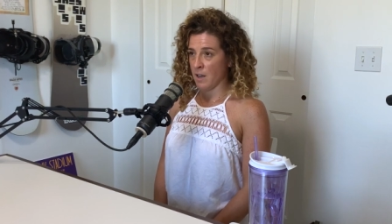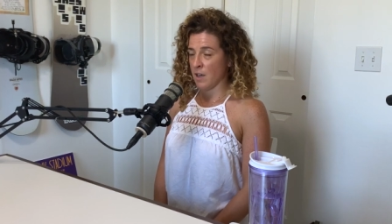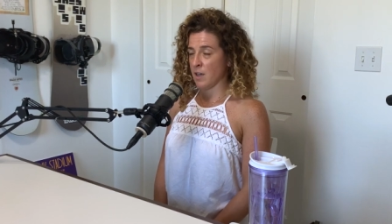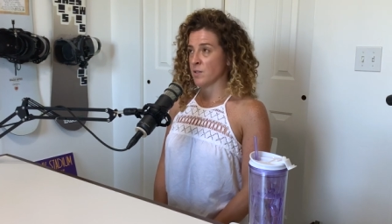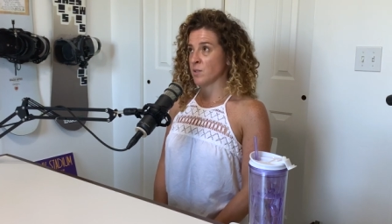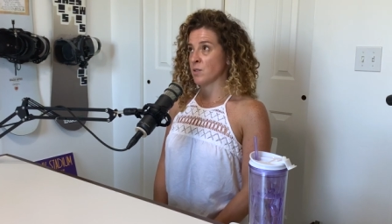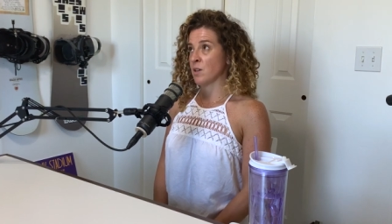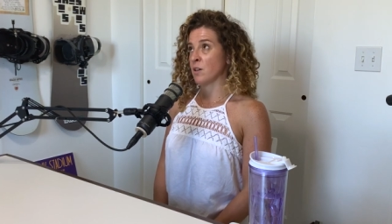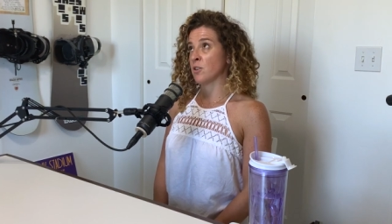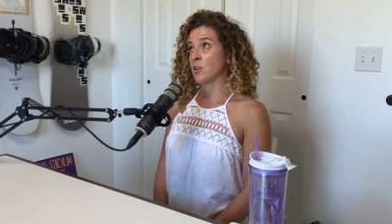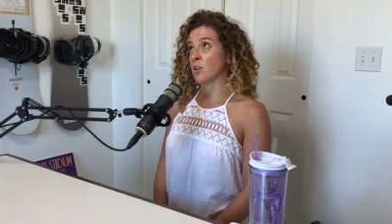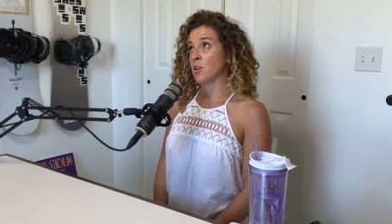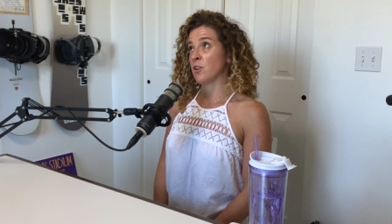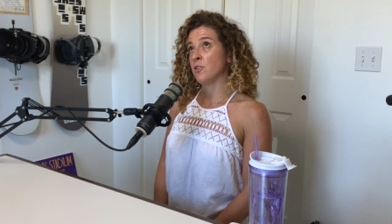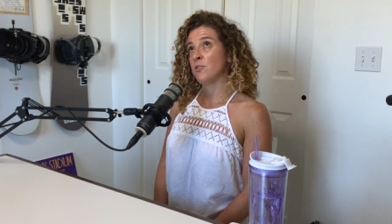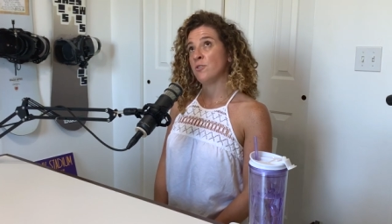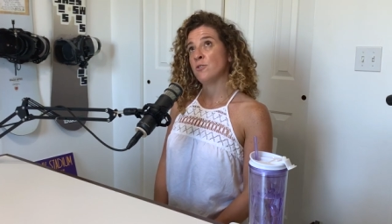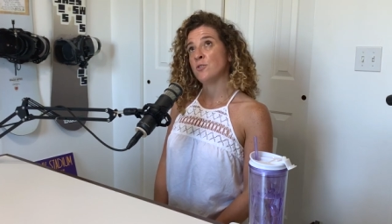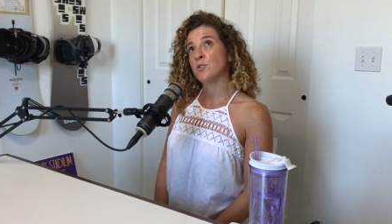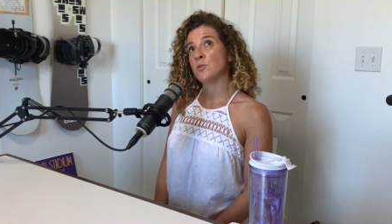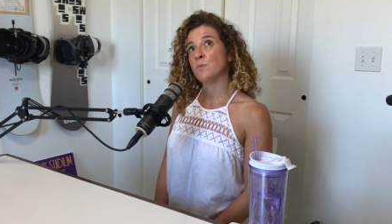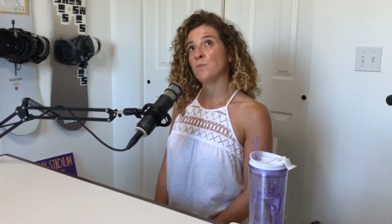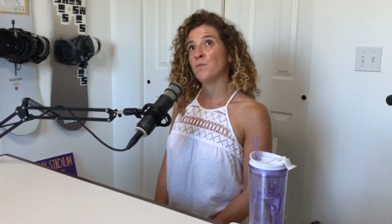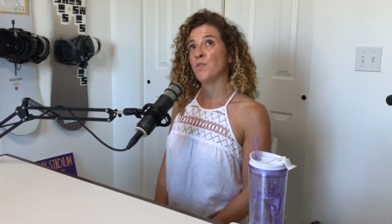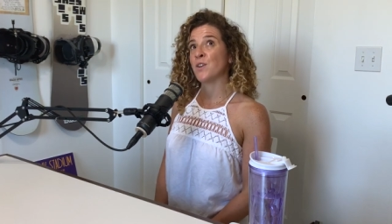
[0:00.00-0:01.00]
I saw your
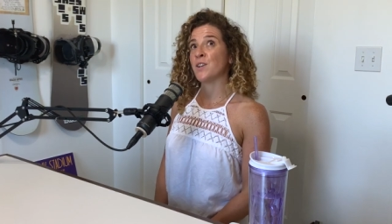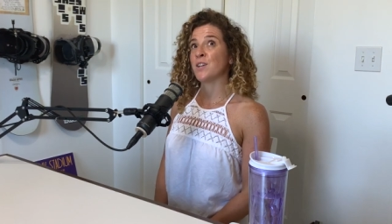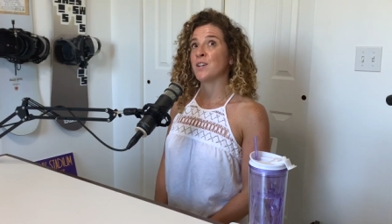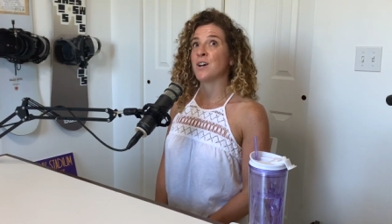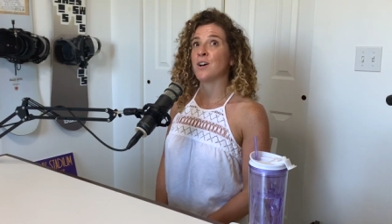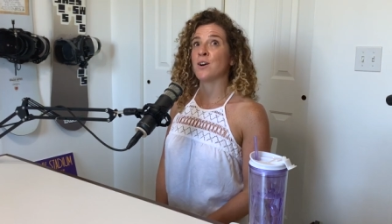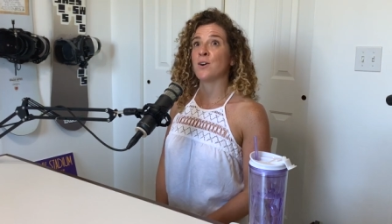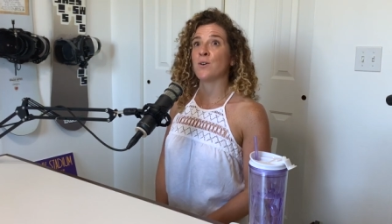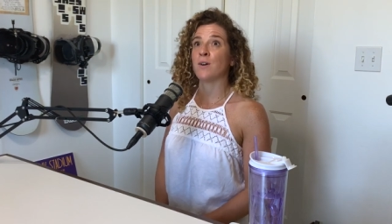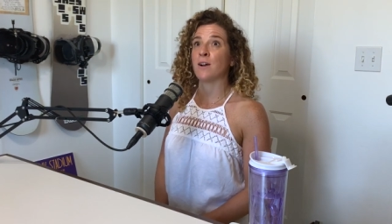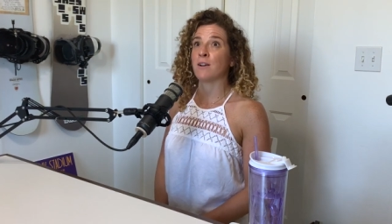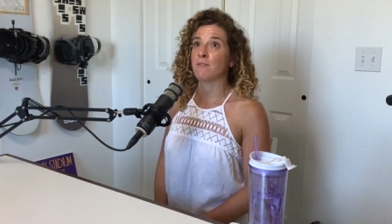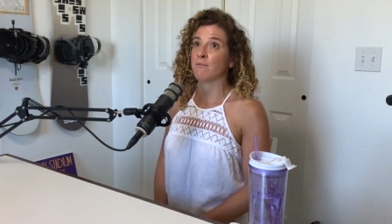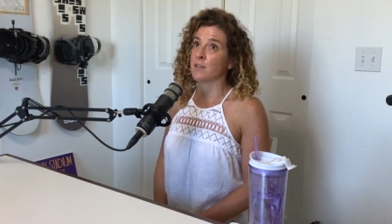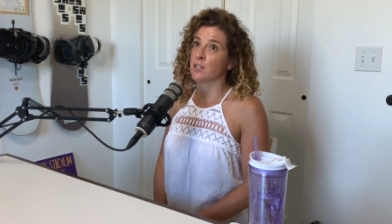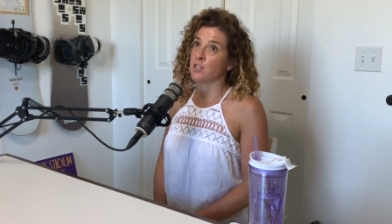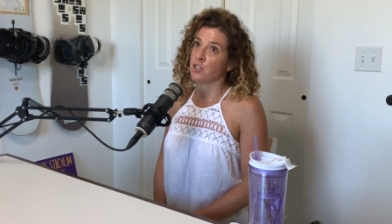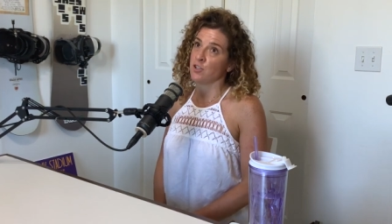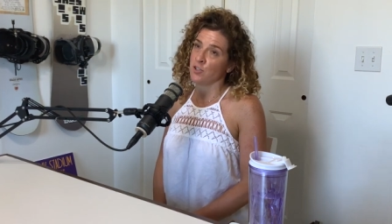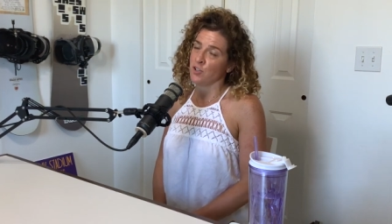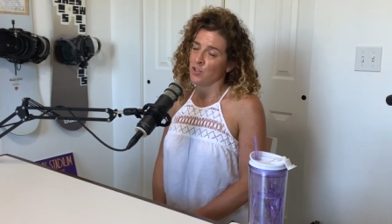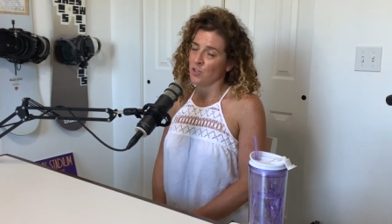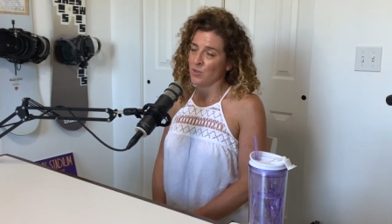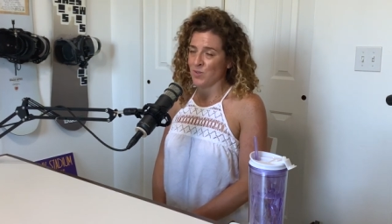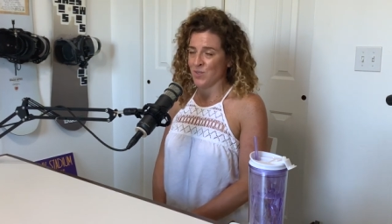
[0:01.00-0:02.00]
YouTube video, I read
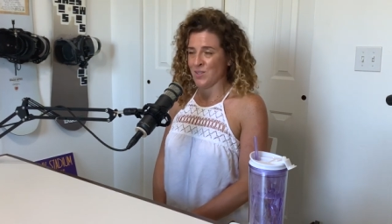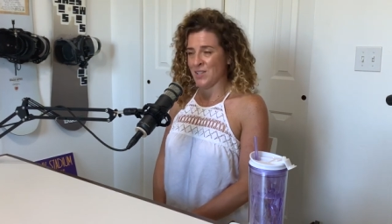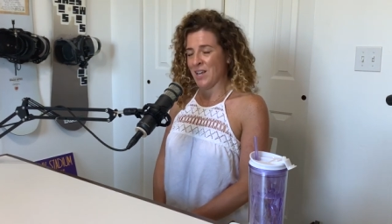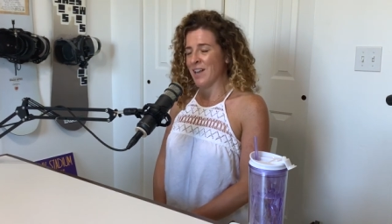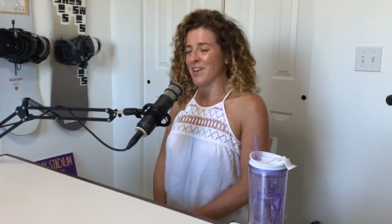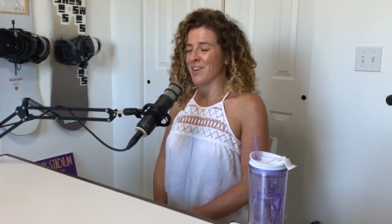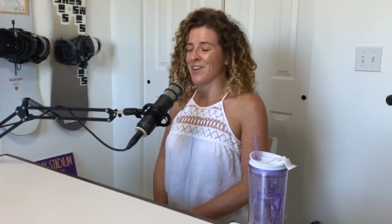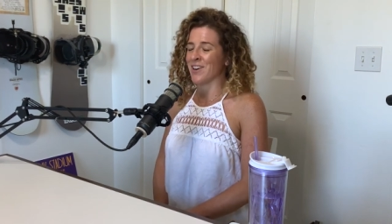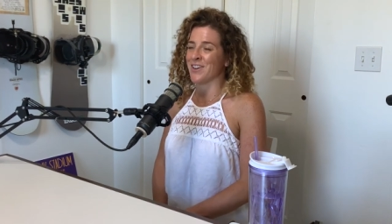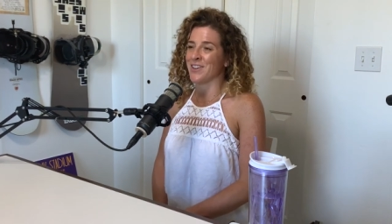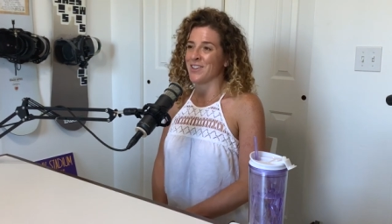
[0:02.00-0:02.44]
your newsletter.